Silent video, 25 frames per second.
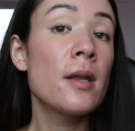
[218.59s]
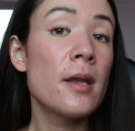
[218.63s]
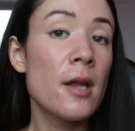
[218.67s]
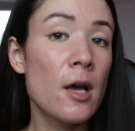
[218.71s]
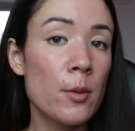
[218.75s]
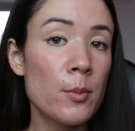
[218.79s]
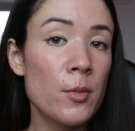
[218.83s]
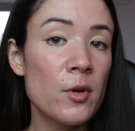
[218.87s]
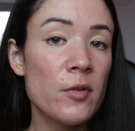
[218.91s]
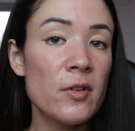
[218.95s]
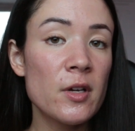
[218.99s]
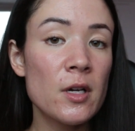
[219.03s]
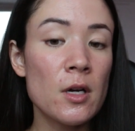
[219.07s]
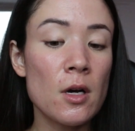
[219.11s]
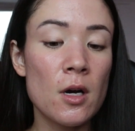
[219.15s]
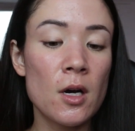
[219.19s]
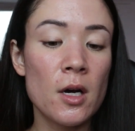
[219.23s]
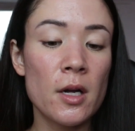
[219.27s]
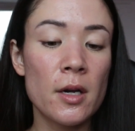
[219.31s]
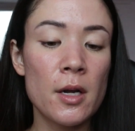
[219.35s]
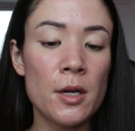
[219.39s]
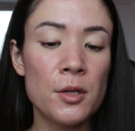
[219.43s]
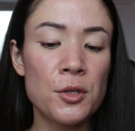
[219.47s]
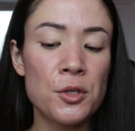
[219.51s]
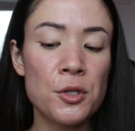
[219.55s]
Now moving
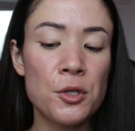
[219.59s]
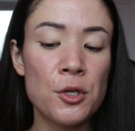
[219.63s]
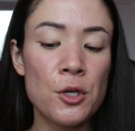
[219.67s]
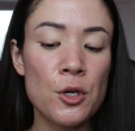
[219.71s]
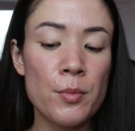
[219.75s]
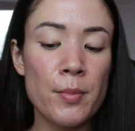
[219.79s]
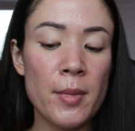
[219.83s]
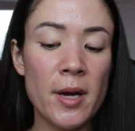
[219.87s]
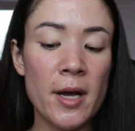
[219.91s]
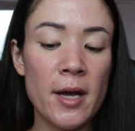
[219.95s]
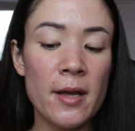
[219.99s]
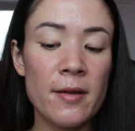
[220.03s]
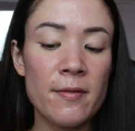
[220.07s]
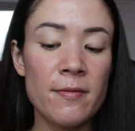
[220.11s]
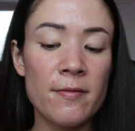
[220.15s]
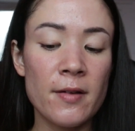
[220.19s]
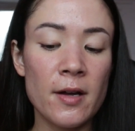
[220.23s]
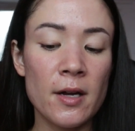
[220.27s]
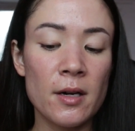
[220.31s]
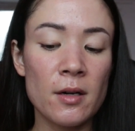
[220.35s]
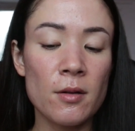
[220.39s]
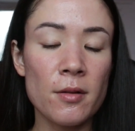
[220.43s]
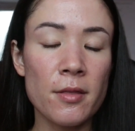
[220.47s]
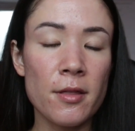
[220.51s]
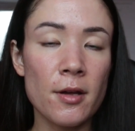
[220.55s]
on to my
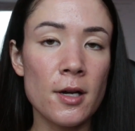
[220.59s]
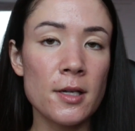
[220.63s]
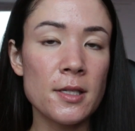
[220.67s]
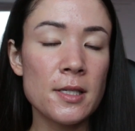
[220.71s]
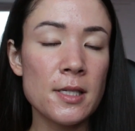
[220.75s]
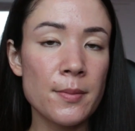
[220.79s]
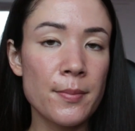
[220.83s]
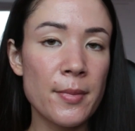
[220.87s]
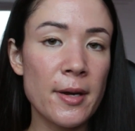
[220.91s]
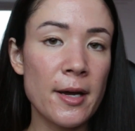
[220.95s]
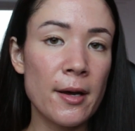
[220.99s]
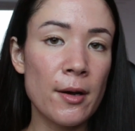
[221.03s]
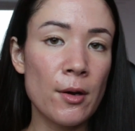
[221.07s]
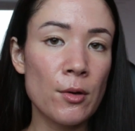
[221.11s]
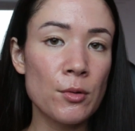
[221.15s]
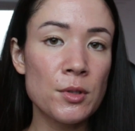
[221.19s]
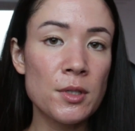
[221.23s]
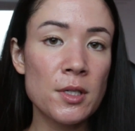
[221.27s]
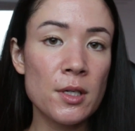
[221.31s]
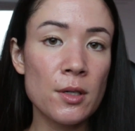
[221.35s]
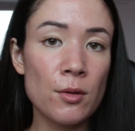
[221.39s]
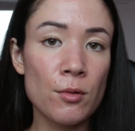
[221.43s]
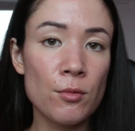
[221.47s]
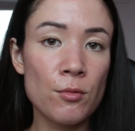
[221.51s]
final thoughts about